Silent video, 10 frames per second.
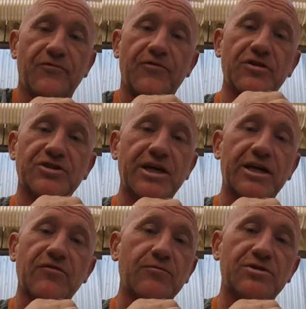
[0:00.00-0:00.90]
for the
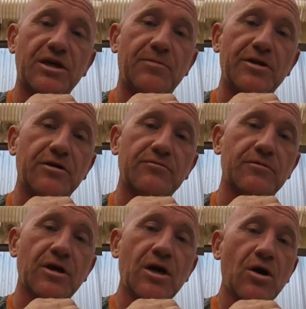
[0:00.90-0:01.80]
sake of them tipping it,
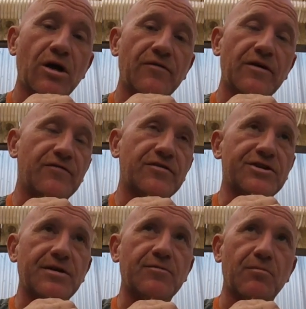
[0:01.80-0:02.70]
if they
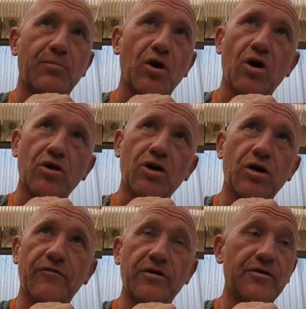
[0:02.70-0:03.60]
tip the bowl
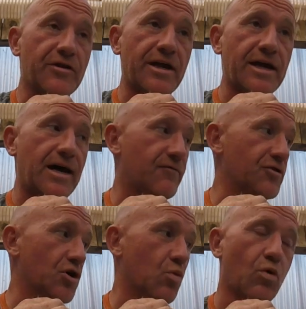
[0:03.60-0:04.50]
over, they then have
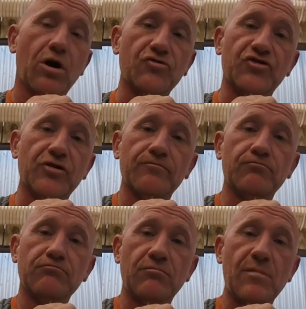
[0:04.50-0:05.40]
no water
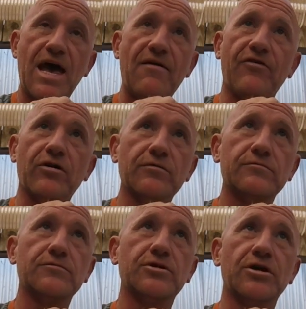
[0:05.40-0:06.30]
ever.
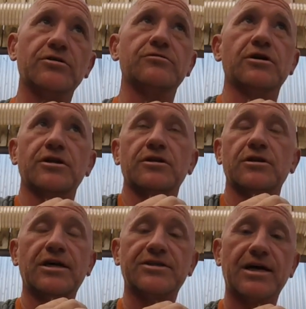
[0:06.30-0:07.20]
And
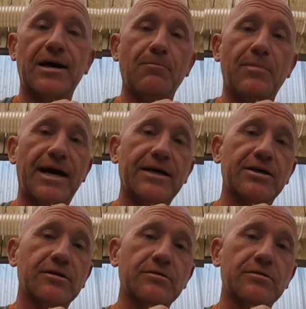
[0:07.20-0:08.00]
unless I'm back,